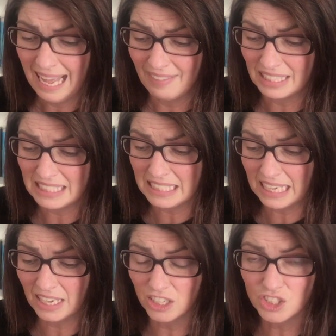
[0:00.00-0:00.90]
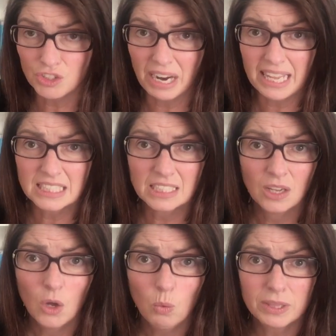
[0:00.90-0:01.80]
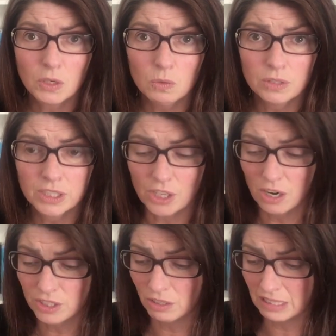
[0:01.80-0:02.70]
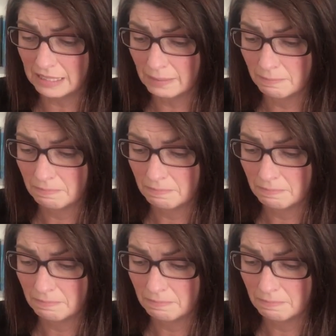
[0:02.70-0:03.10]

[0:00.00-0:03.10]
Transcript: and the sticking out dress with gold stars on it.